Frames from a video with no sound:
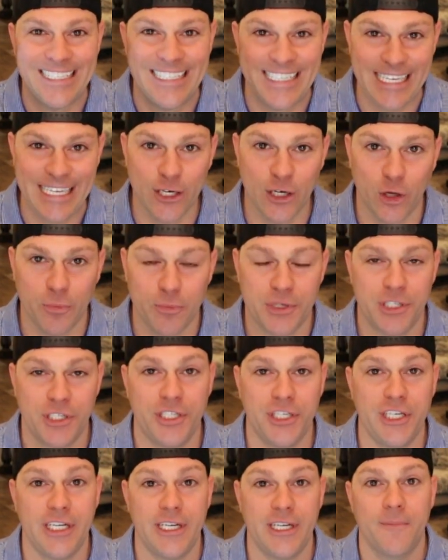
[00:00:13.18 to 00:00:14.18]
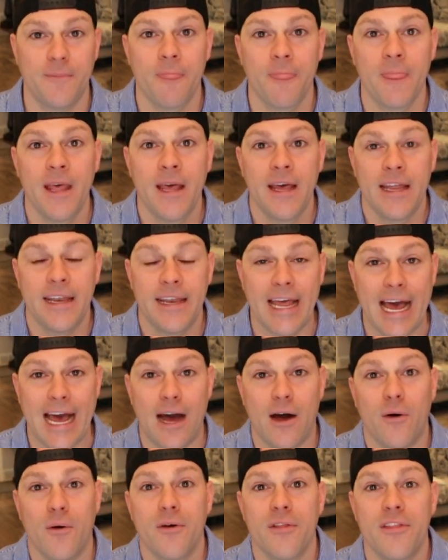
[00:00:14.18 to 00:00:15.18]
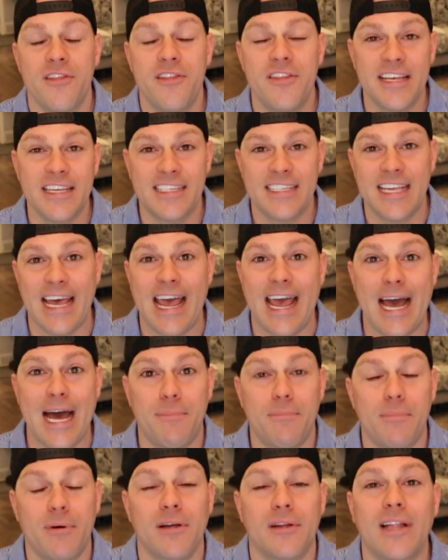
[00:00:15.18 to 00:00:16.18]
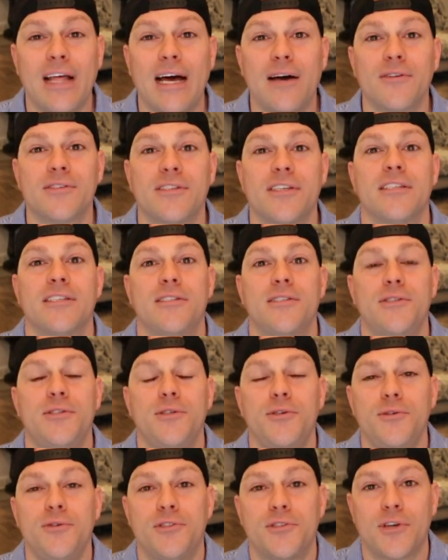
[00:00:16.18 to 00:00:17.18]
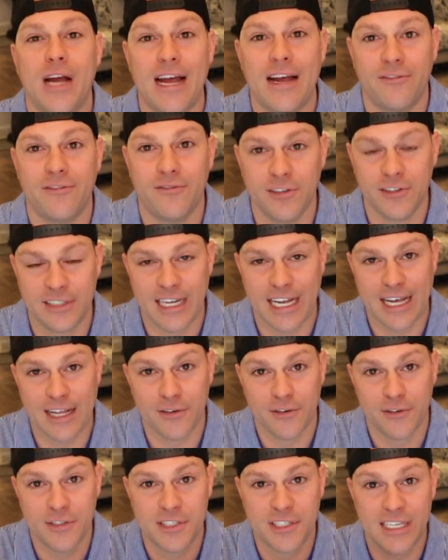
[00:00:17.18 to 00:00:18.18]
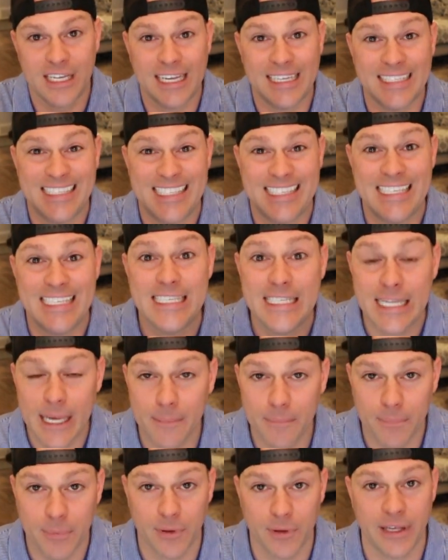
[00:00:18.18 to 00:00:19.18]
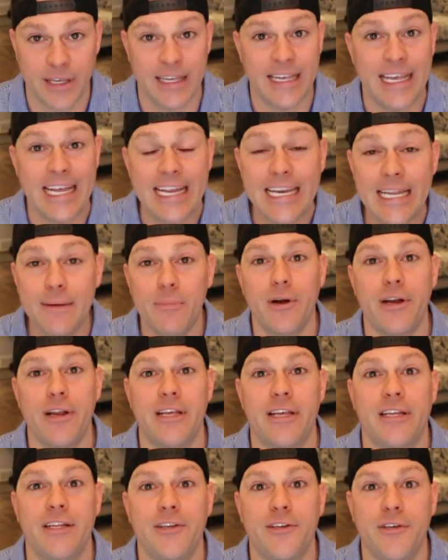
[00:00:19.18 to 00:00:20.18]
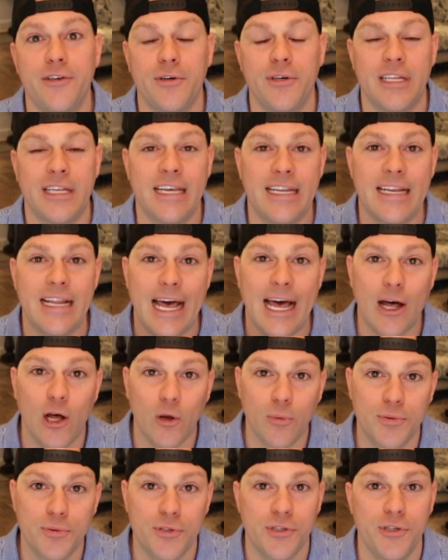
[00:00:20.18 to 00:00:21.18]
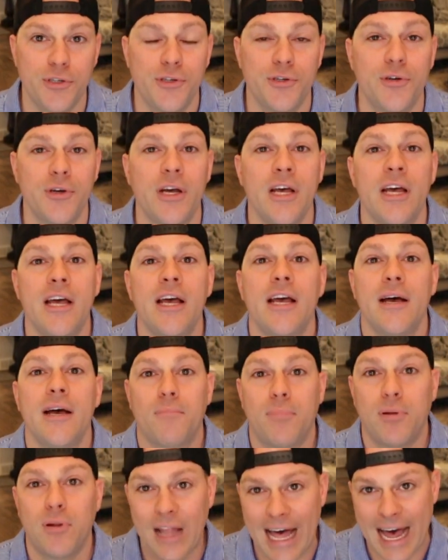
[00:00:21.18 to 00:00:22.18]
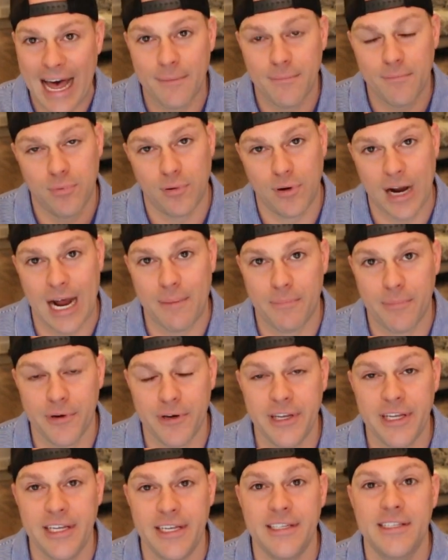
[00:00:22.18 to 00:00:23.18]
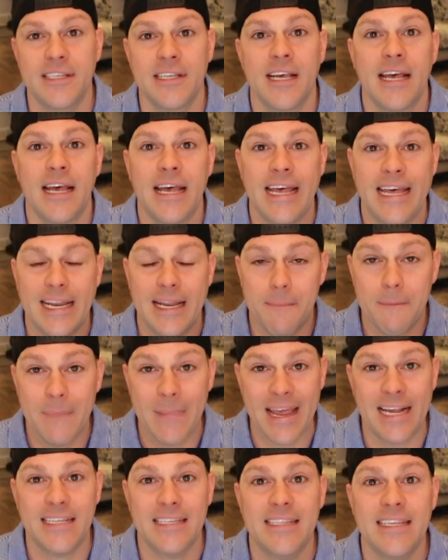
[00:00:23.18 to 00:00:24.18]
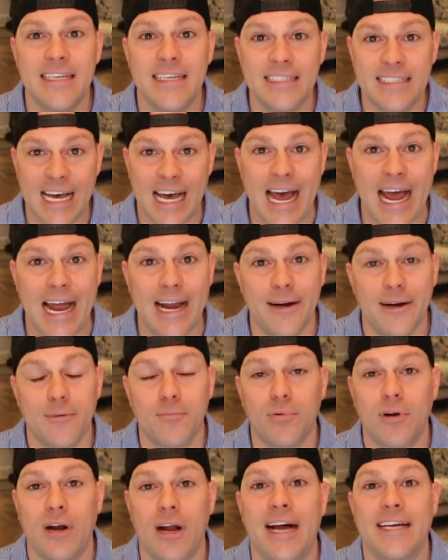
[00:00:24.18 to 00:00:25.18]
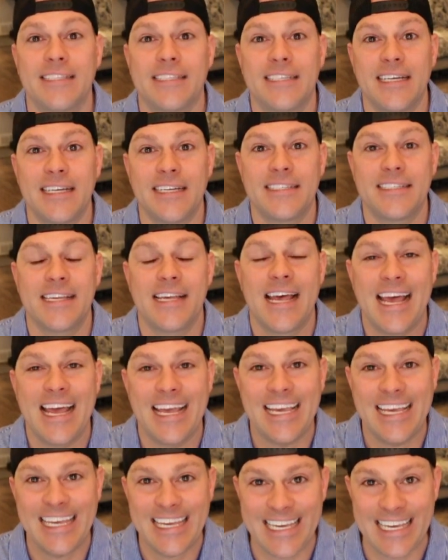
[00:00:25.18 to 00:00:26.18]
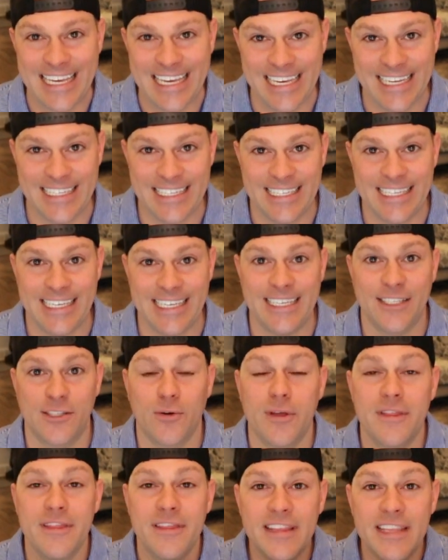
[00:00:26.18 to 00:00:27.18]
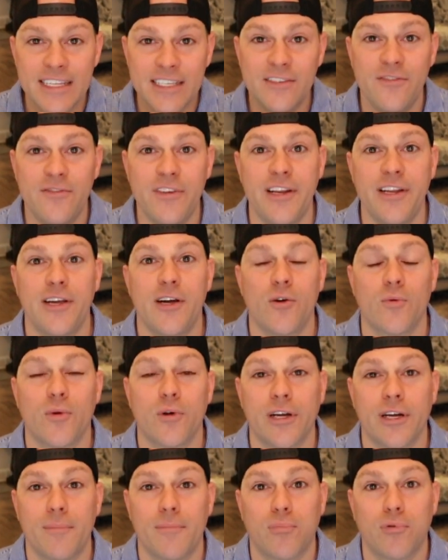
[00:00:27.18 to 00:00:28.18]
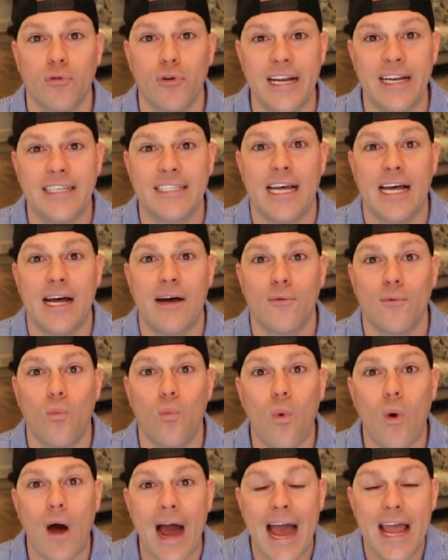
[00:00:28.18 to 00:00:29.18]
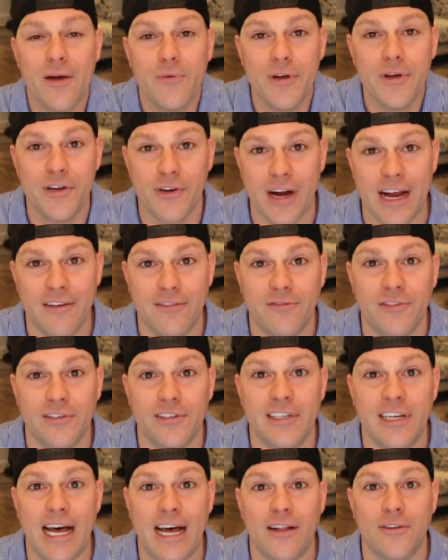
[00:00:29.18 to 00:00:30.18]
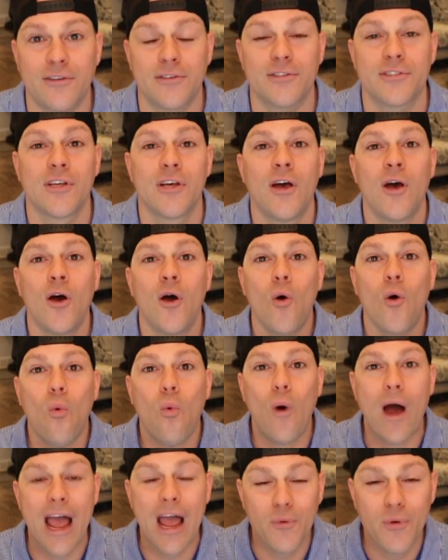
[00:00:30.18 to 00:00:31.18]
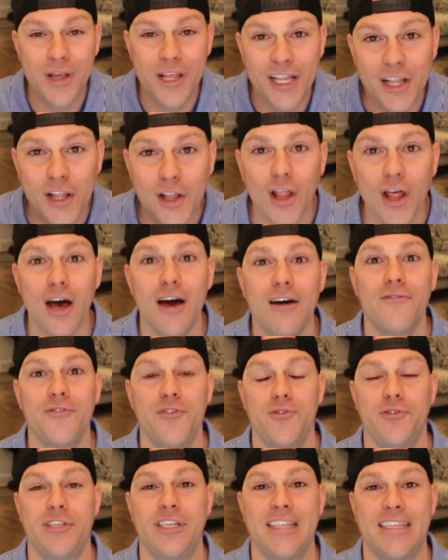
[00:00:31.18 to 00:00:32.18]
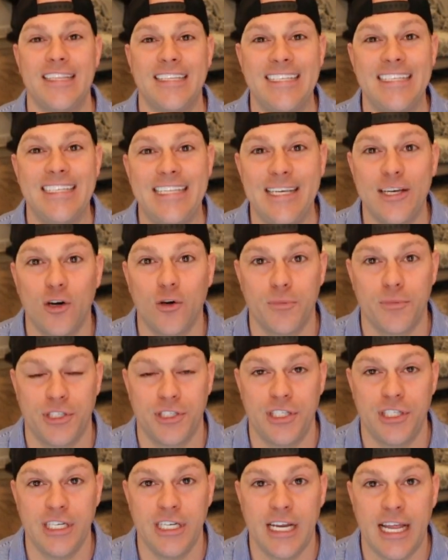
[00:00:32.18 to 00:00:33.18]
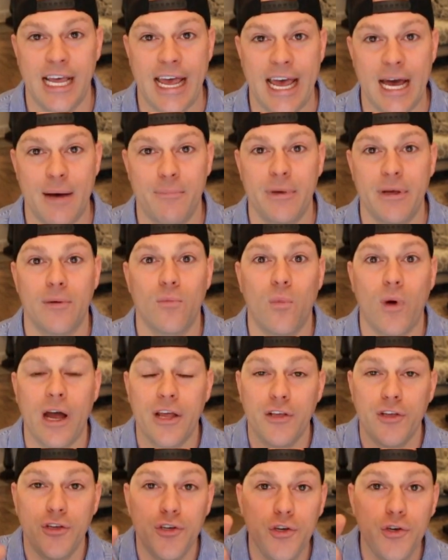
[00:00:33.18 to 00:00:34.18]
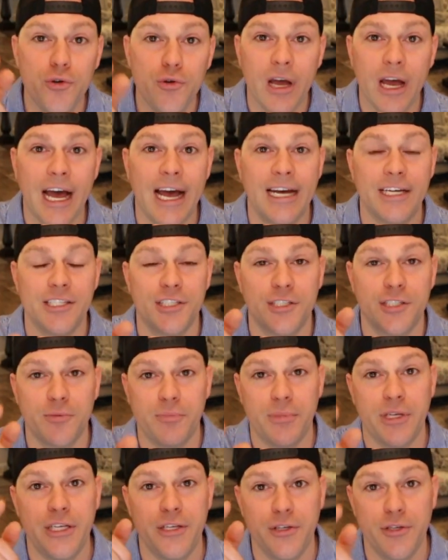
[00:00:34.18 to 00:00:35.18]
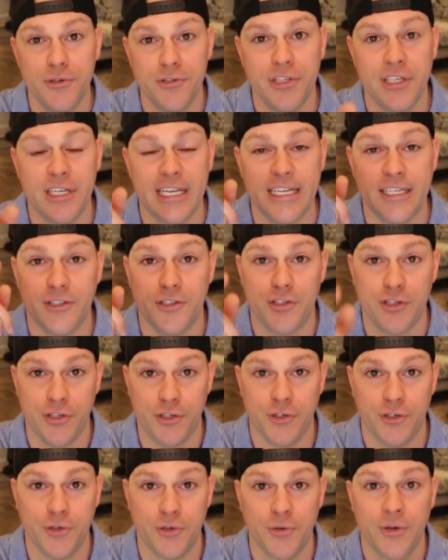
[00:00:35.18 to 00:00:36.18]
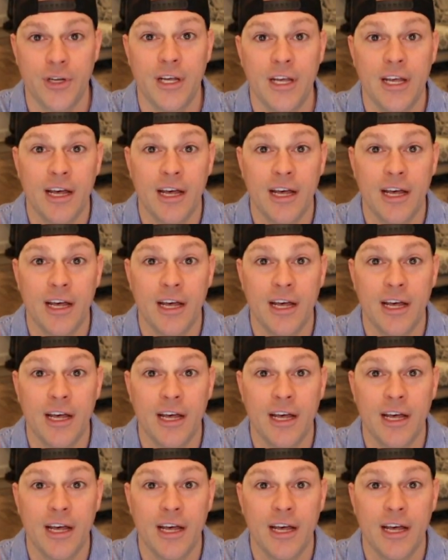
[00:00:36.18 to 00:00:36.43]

Deal Machine. Now, this app allows us to drive for dollars simply. Anybody can do it. It helps you plot properties and it makes the entire process easy. So in this video, we're gonna break down why we drive for dollars, why we love using the Deal Machine app, and why you guys should be using it too.